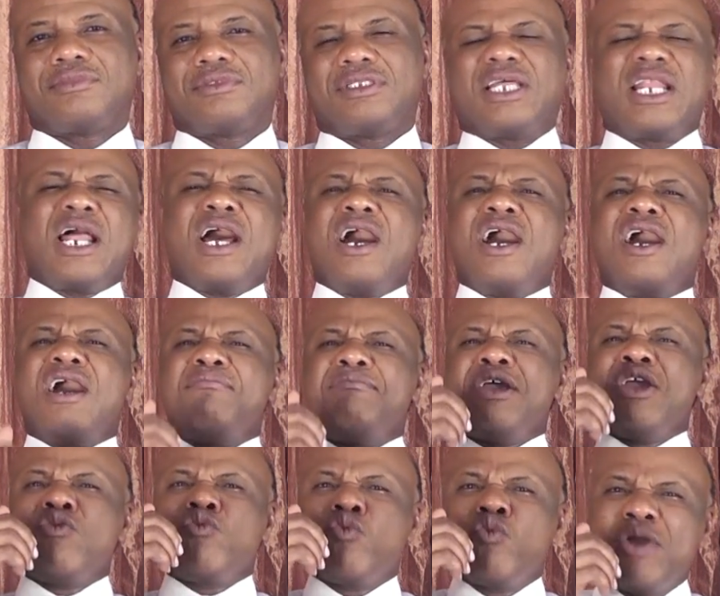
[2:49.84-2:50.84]
that I
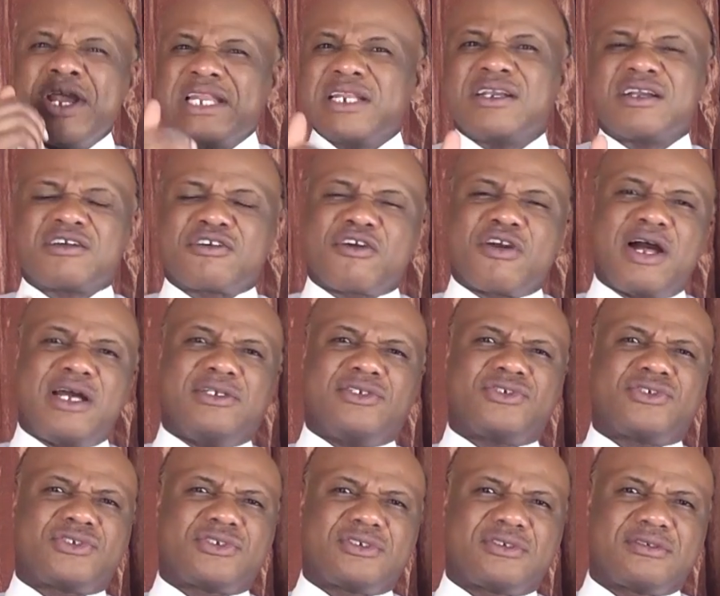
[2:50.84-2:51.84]
may win
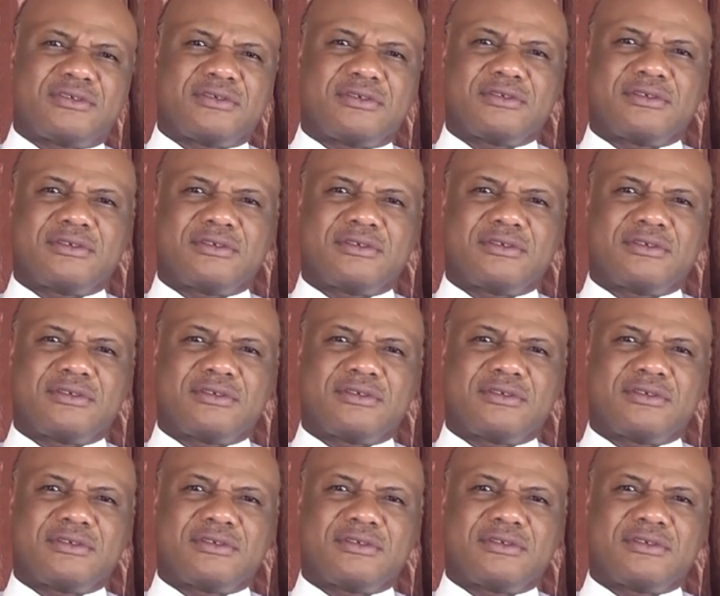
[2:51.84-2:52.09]
Christ.